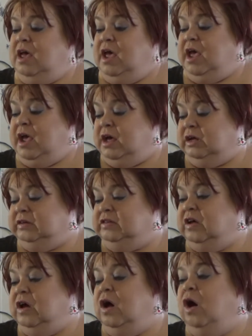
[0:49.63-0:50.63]

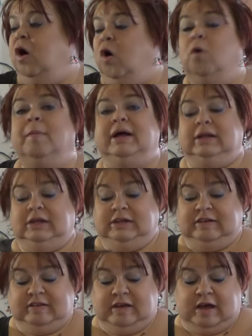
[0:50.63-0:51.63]
And oh my
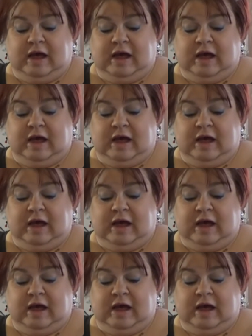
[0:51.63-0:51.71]
Lanta,